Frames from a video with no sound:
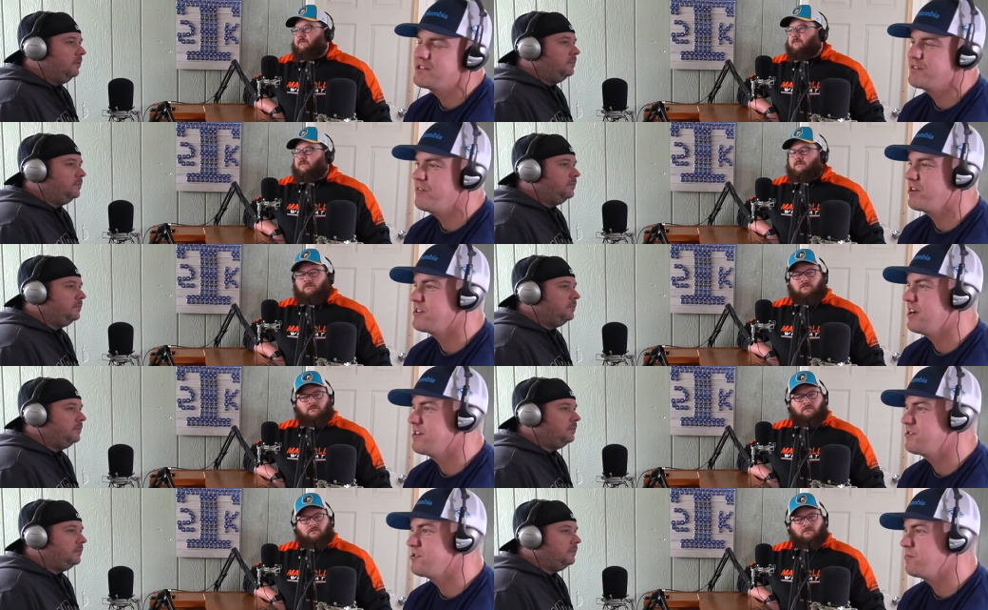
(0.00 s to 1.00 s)
Speaker 1: don't. It's the fucking
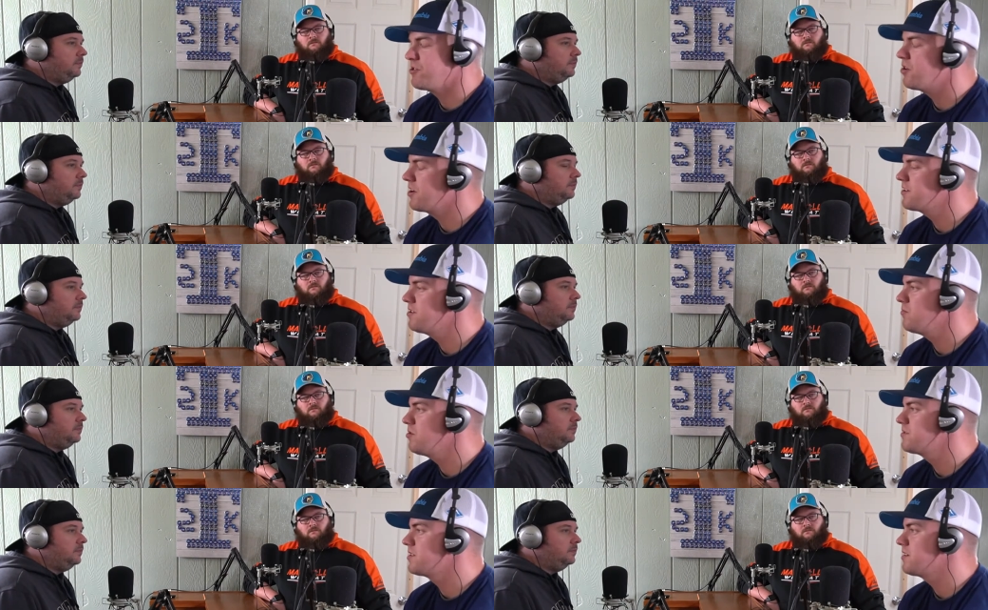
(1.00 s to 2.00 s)
Dodgers. They'll, be, they'll get to the
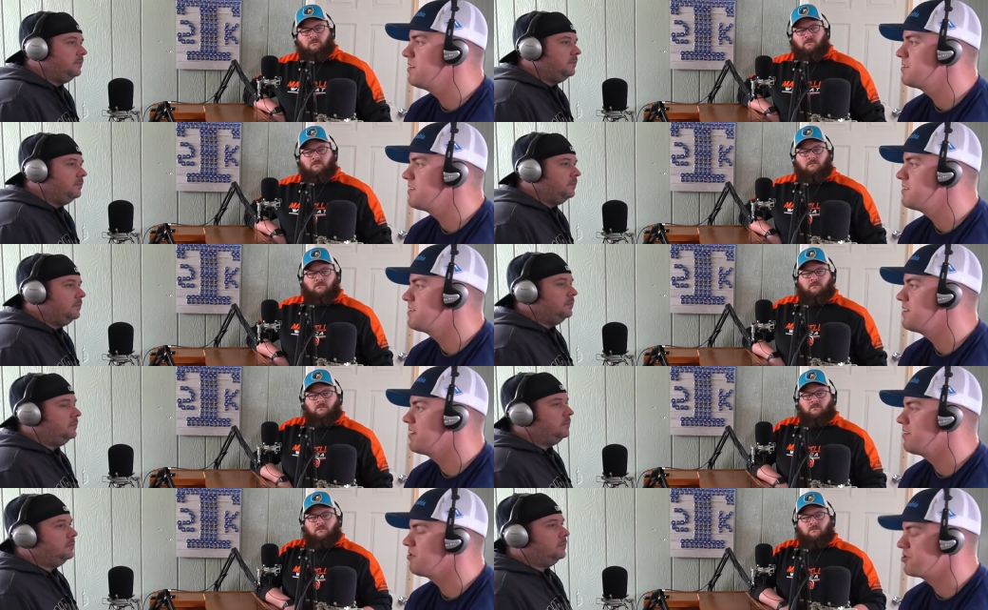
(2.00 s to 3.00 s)
World Series easy, and
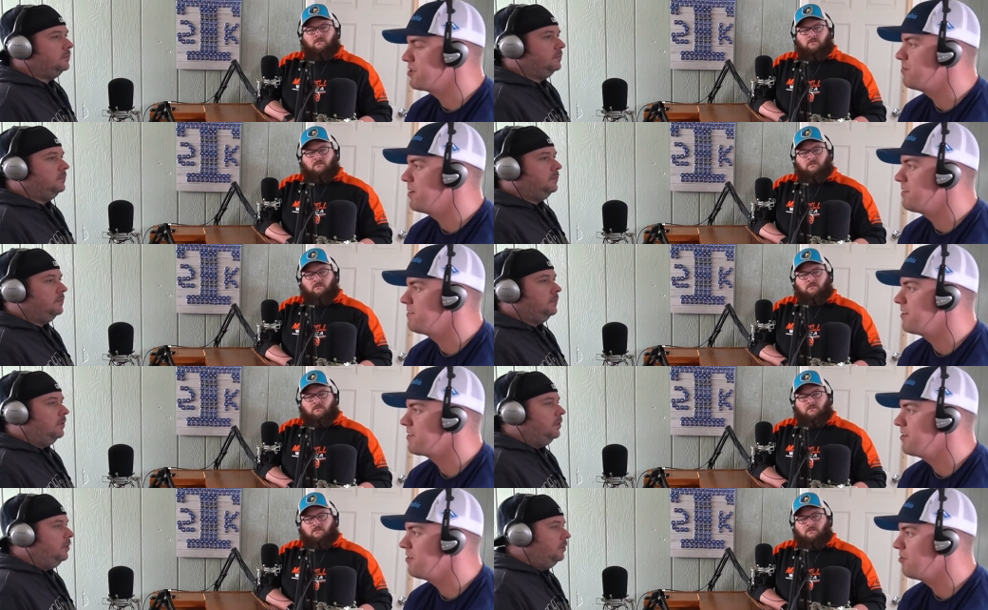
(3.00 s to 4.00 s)
then they'll shit the bed like
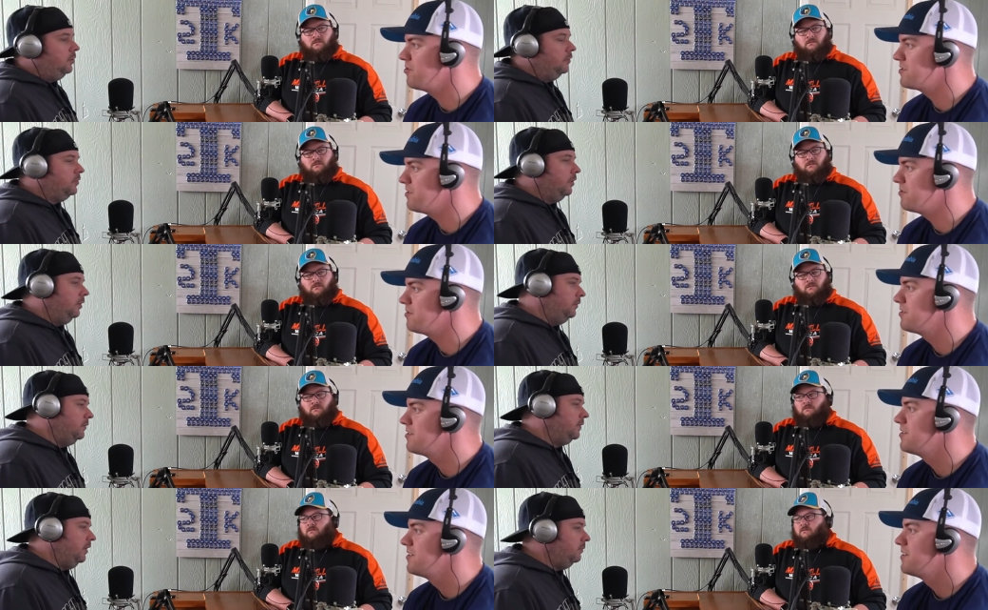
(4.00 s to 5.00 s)
they always. Kershaw do.
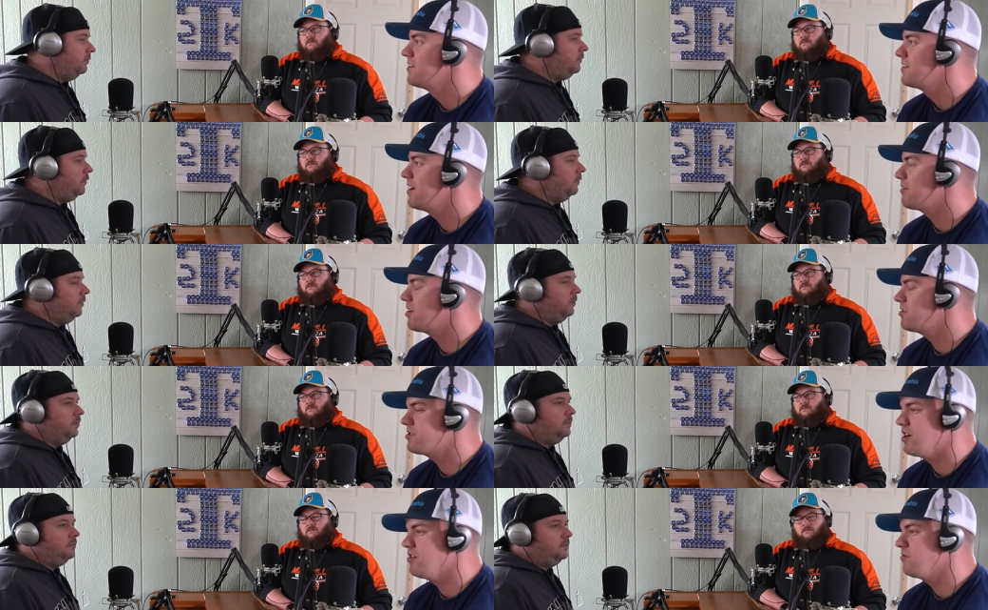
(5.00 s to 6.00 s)
lose game two. Yeah,
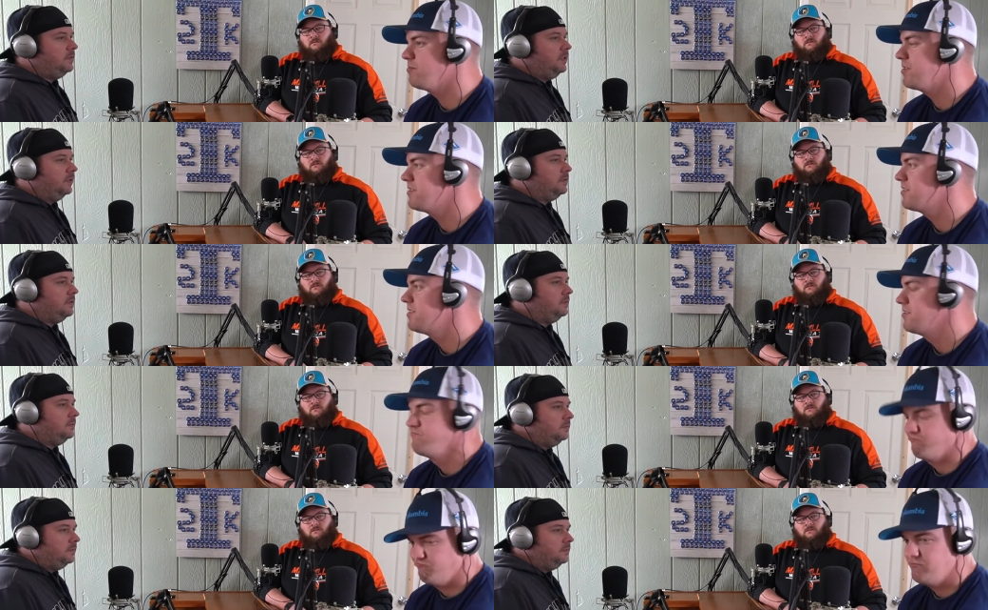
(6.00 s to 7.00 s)
Kershaw will six.
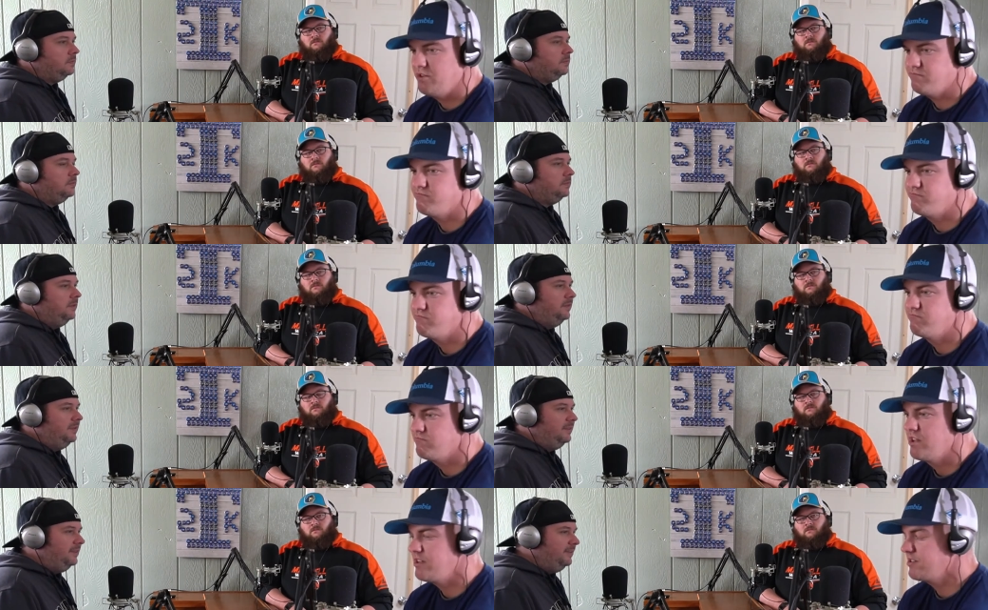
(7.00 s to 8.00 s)
Be, yep,
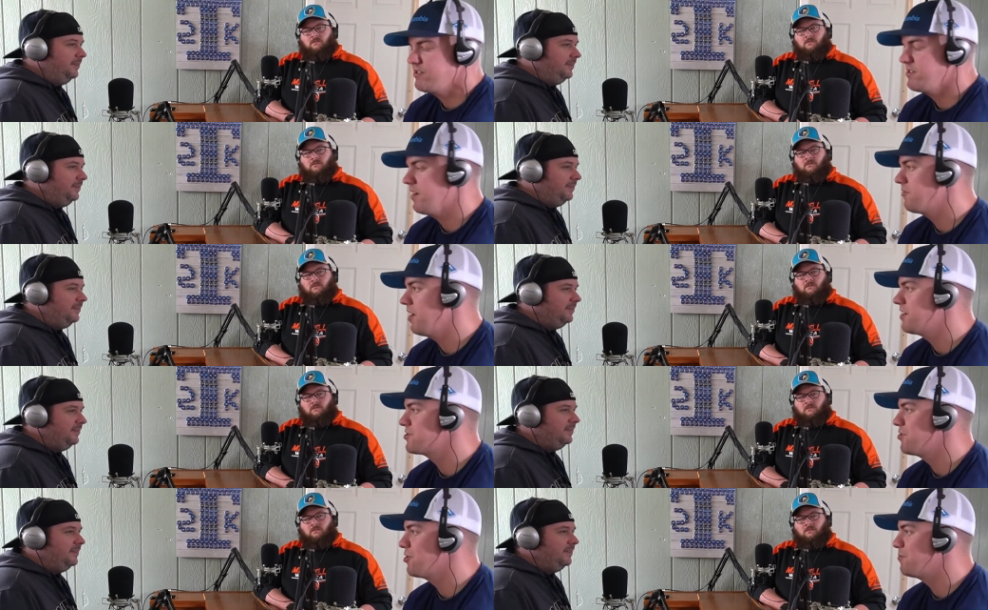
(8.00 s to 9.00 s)
because he, he never has
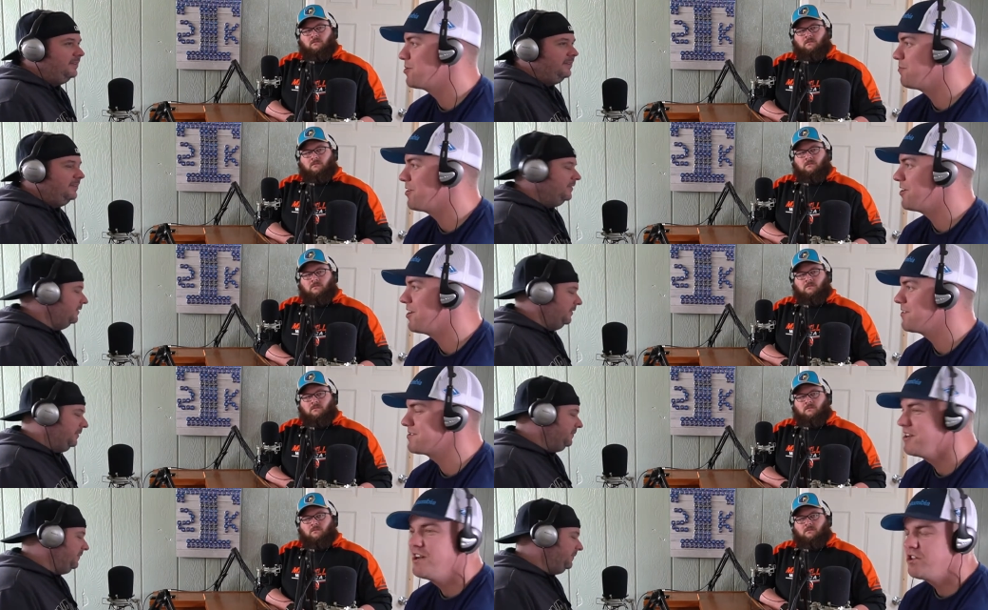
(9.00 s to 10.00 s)
showed up in the
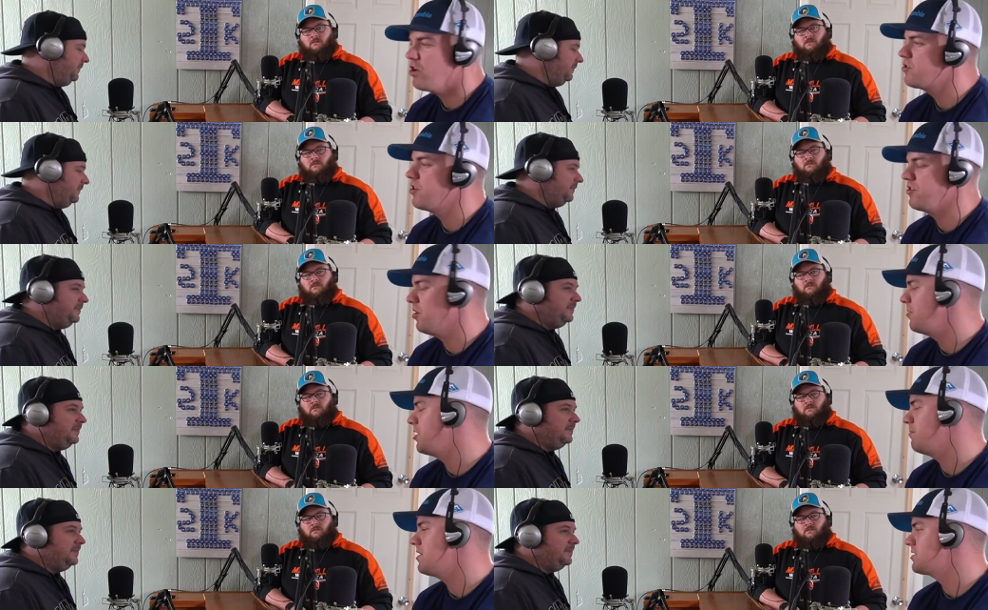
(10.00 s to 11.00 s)
playoffs. No. They'll they'll be
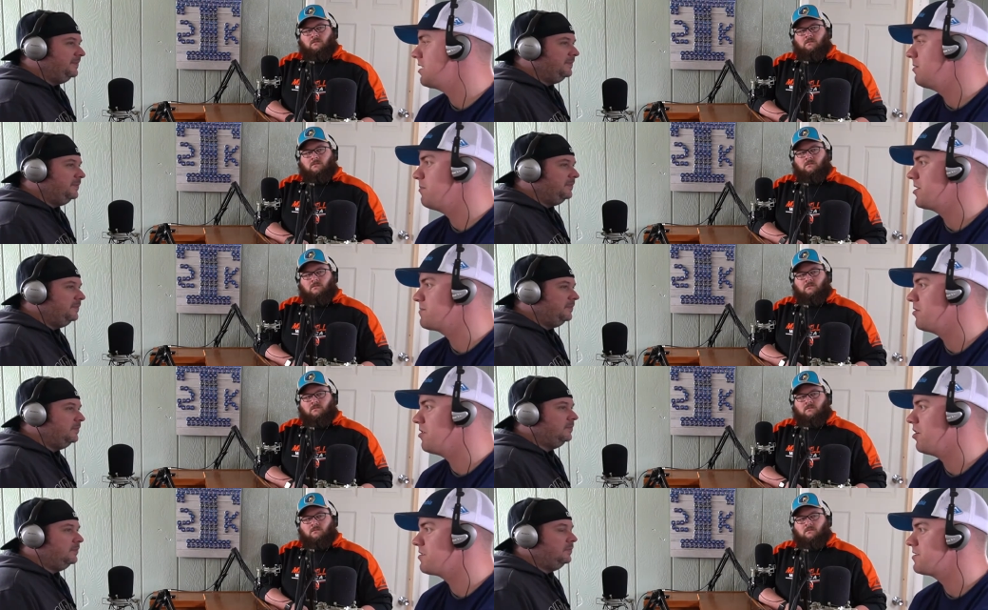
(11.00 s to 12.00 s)
the best team in baseball
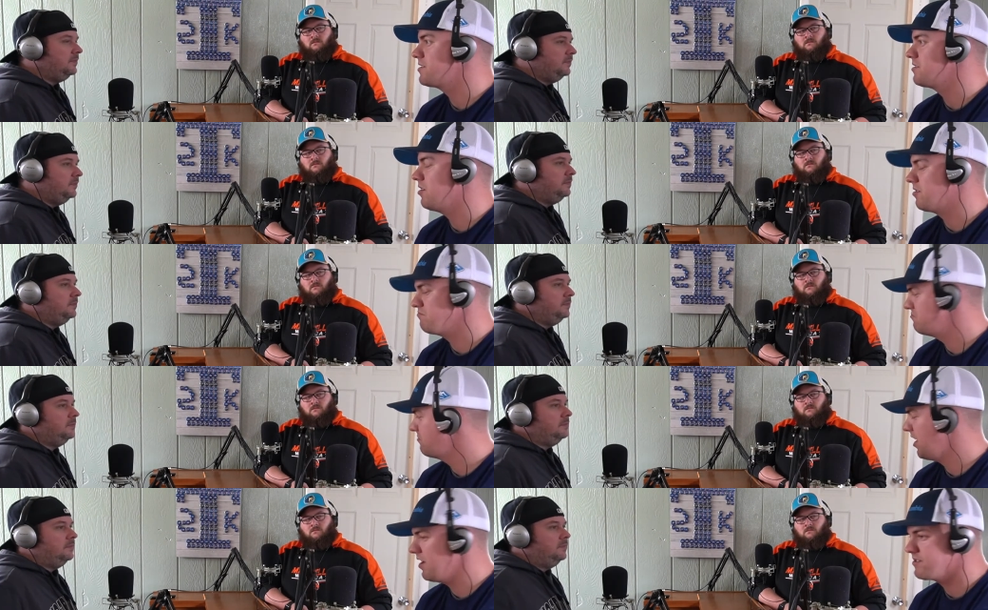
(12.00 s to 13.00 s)
all season long,
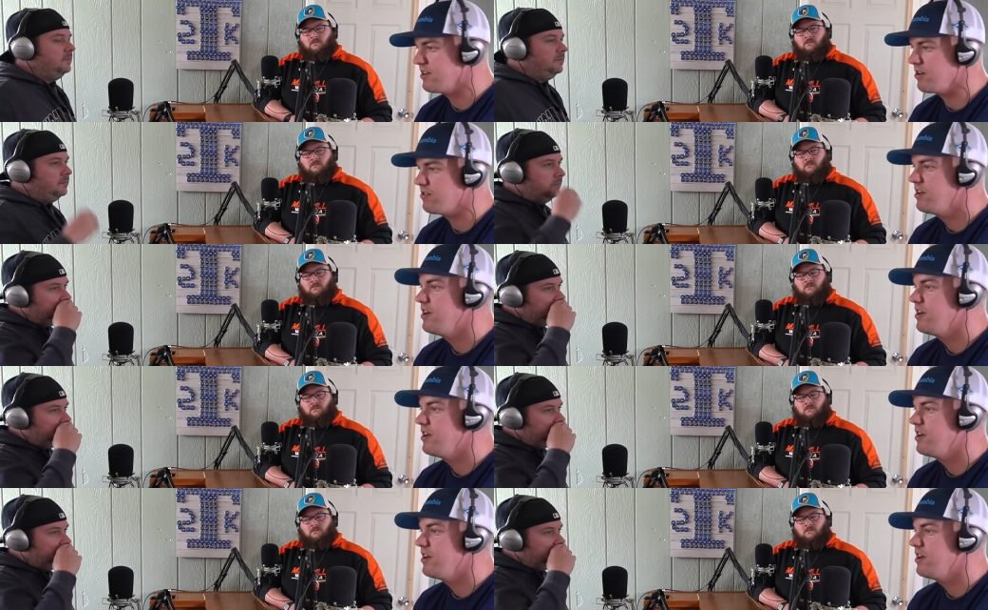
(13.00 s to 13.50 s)
hands down.